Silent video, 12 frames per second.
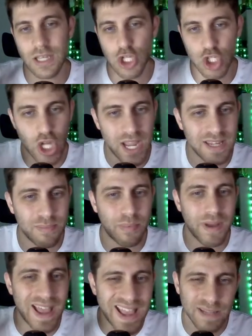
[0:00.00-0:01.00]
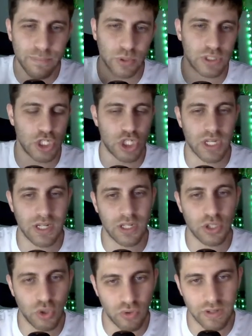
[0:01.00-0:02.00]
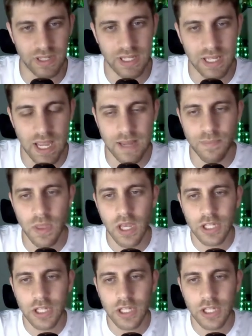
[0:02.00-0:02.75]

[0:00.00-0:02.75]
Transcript: shape and position during the game.